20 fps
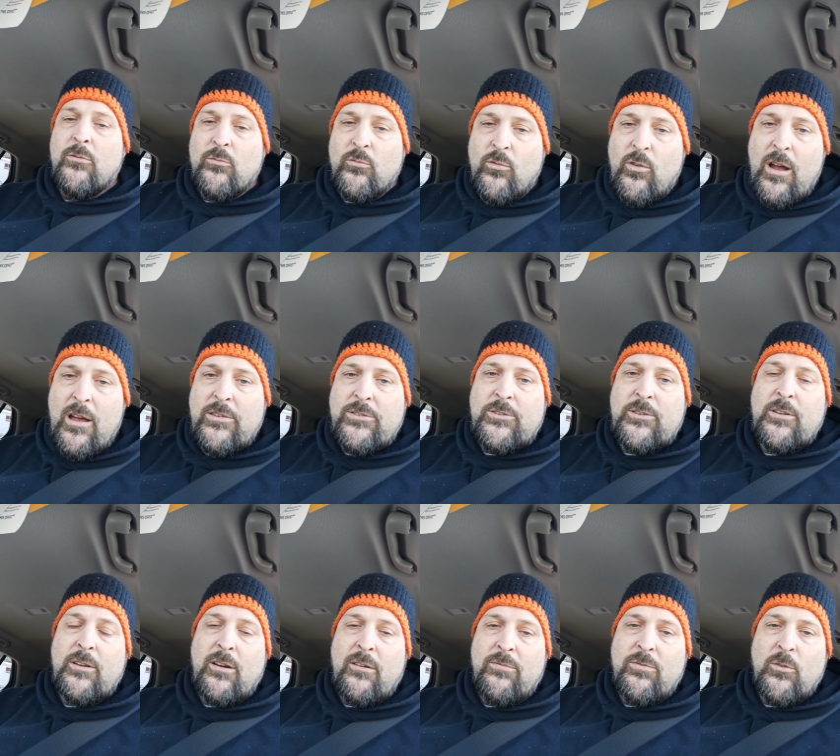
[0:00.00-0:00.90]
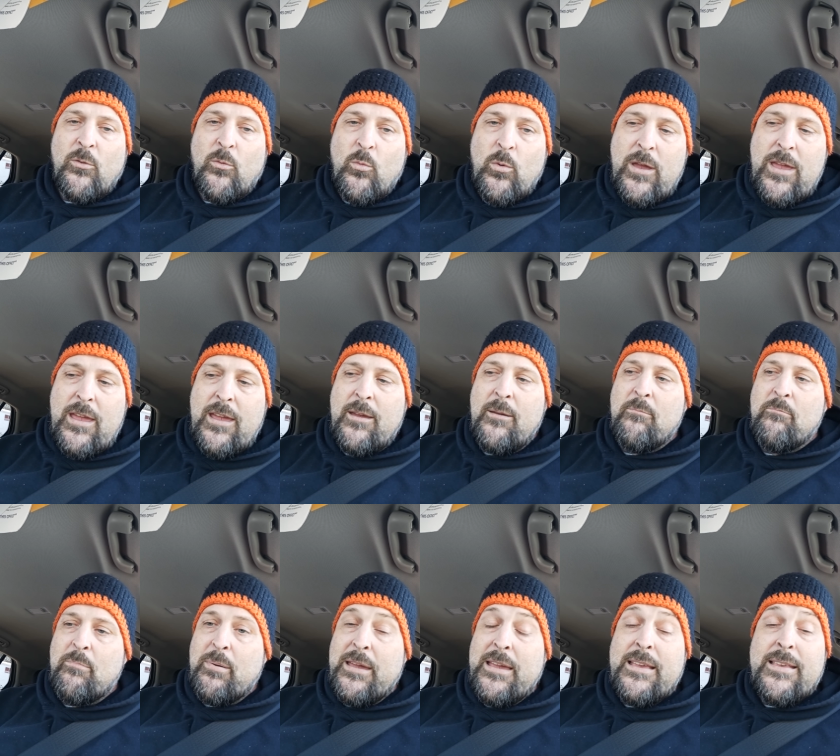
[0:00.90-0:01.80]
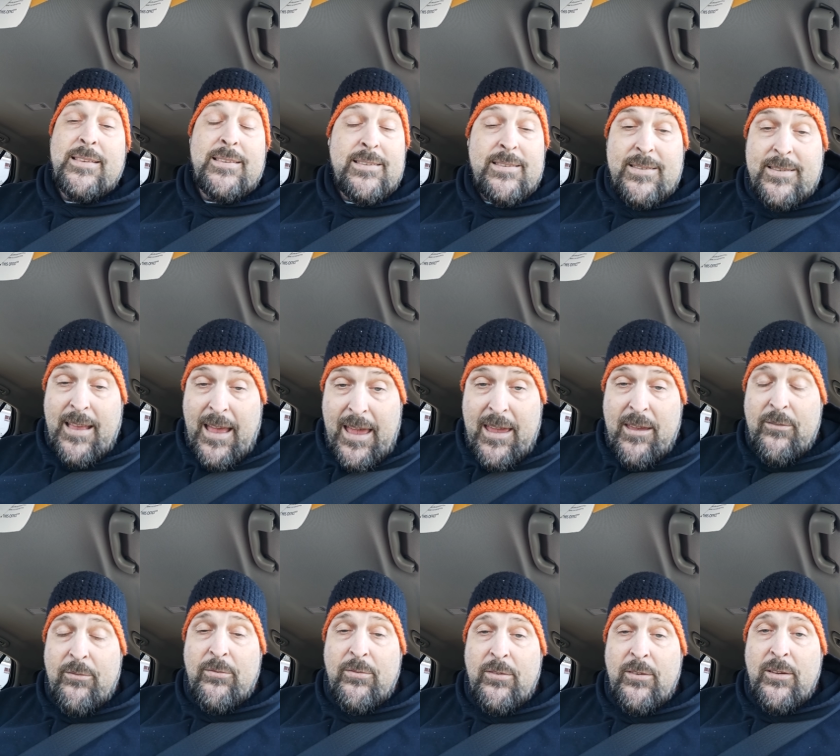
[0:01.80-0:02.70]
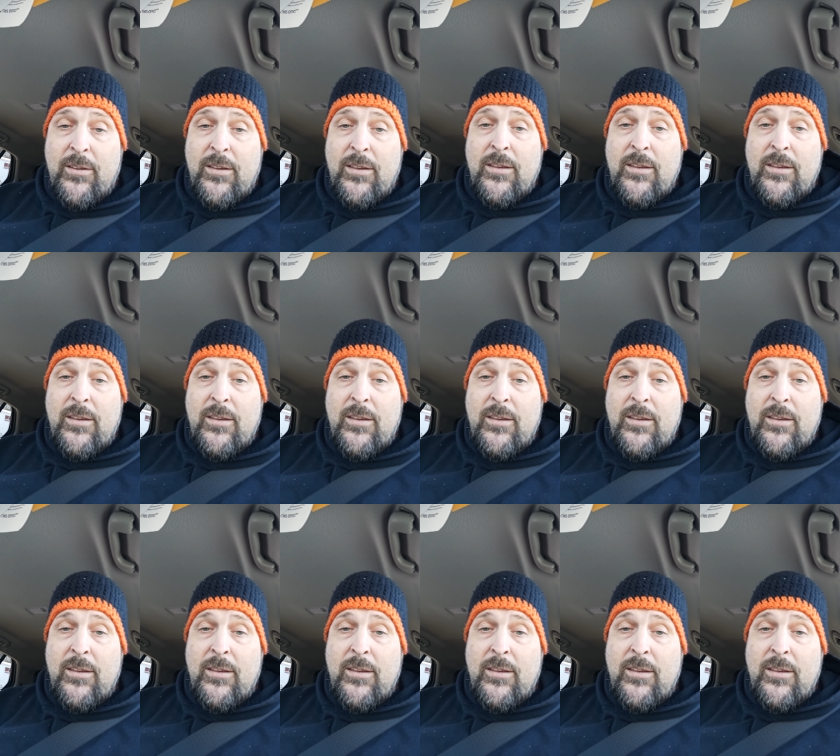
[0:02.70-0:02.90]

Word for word: rest of the week. Be safe.